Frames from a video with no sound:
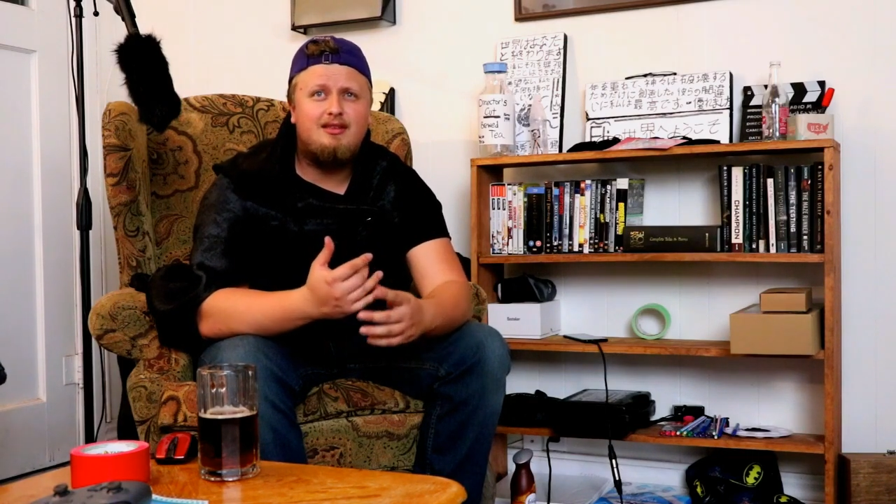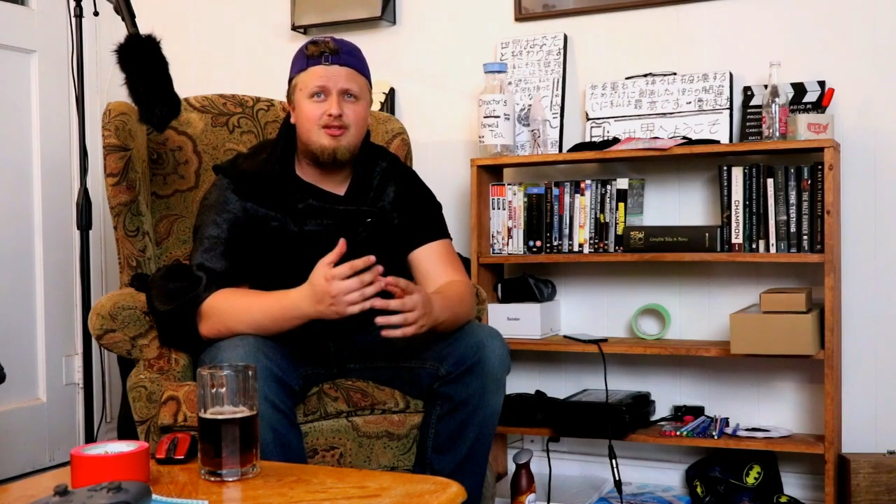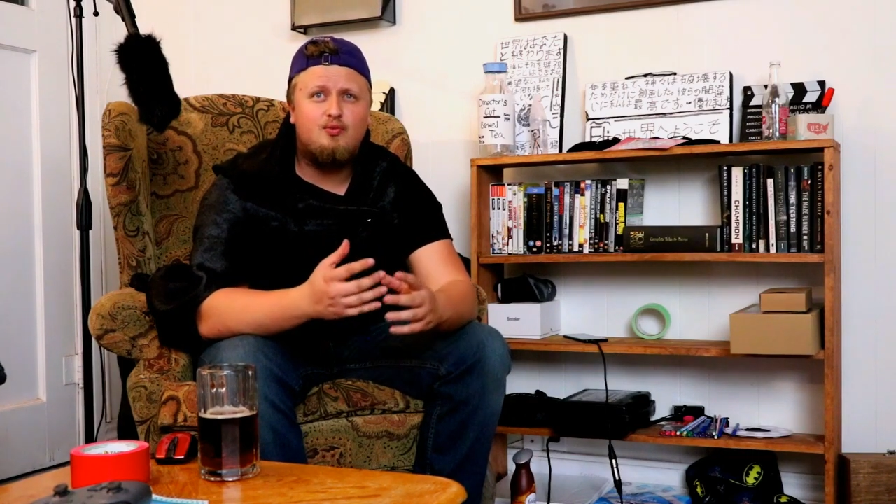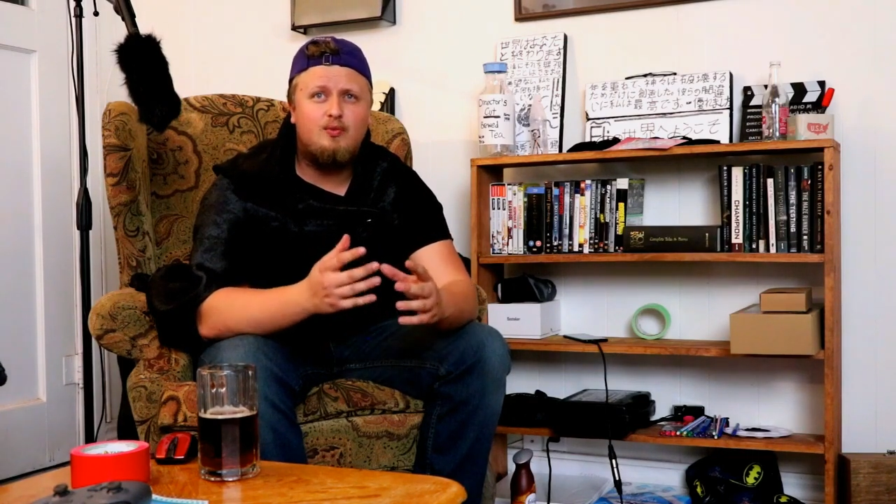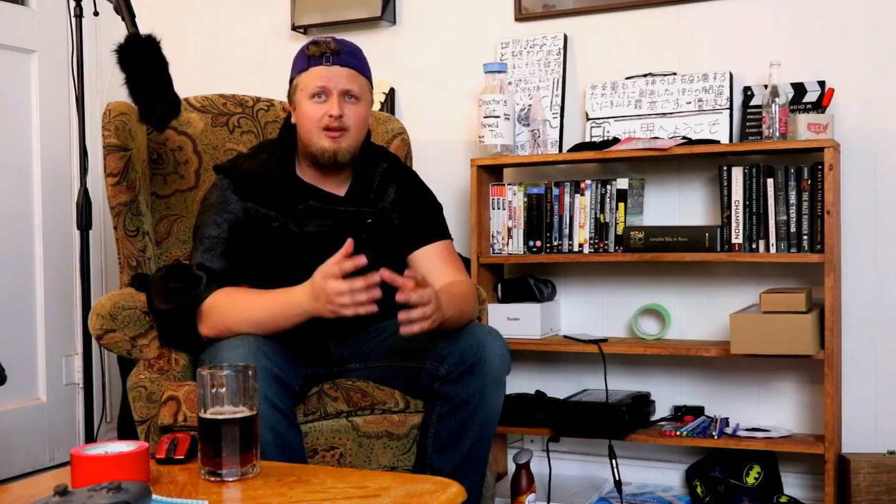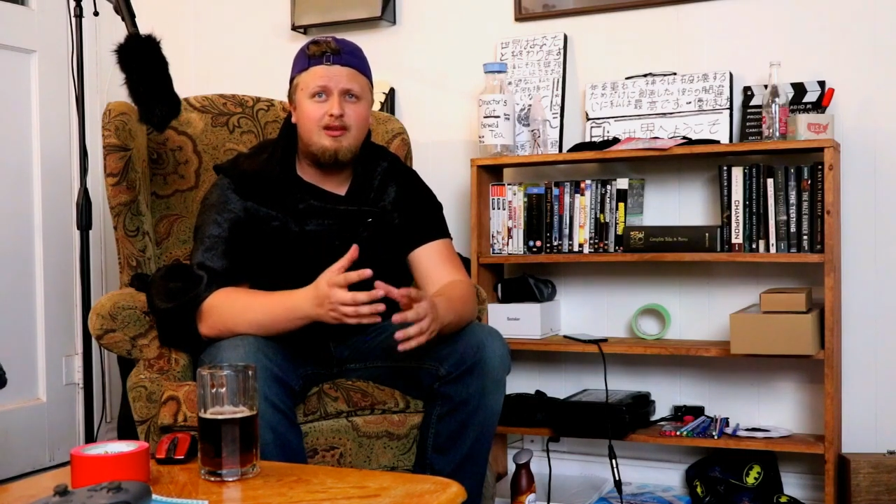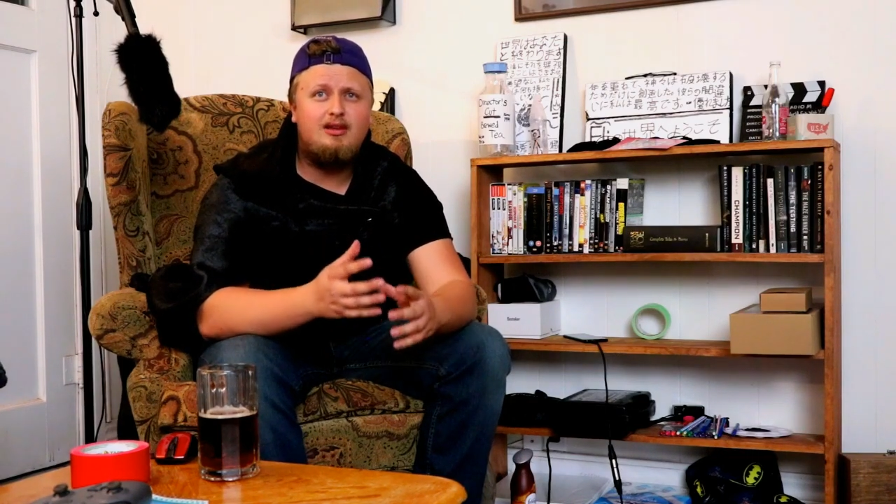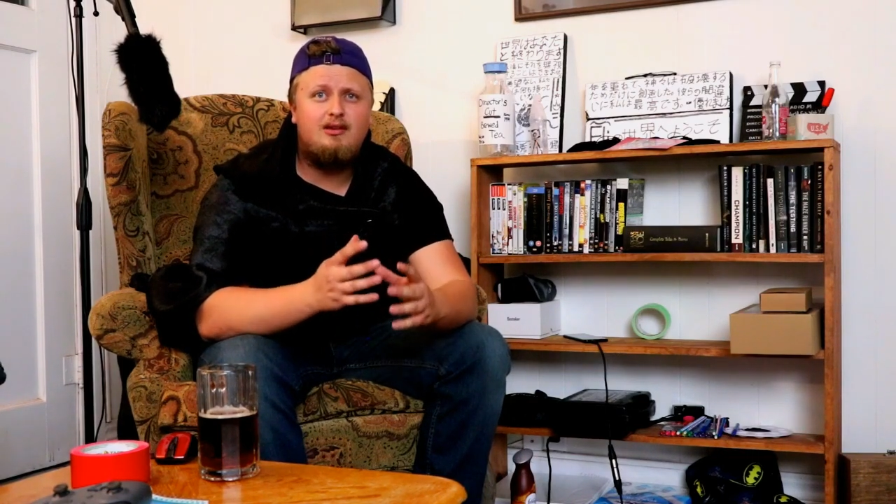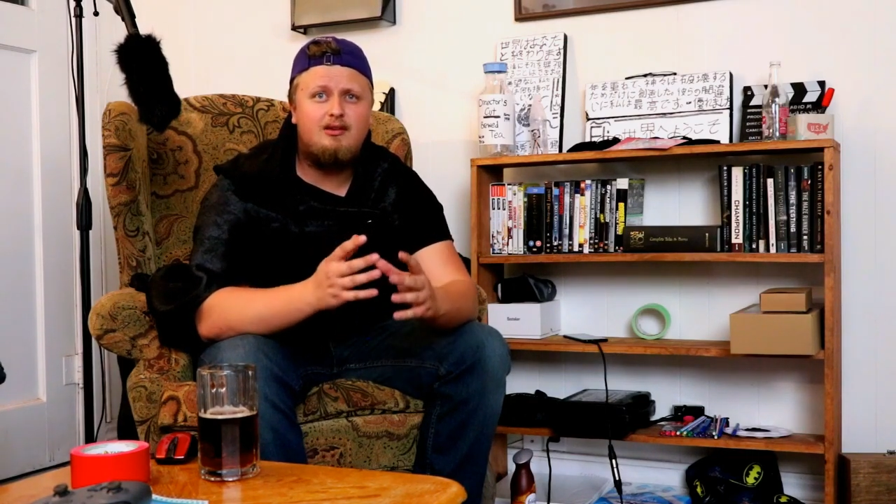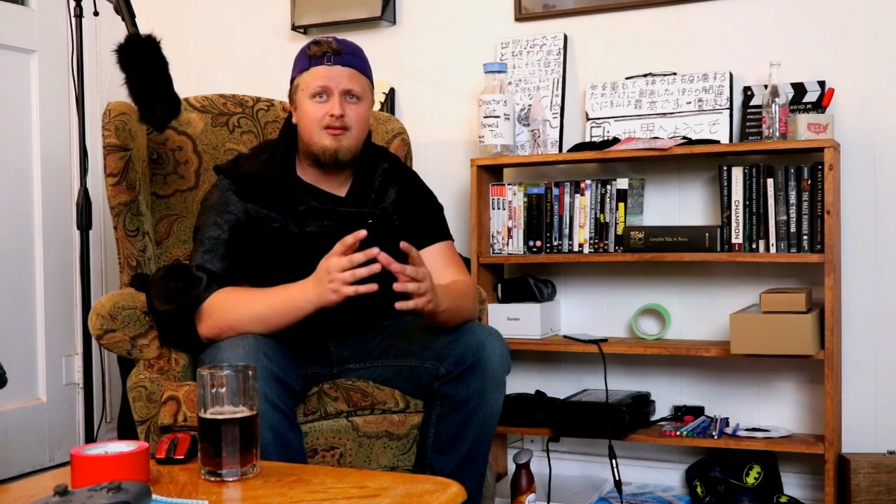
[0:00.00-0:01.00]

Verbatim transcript: that's really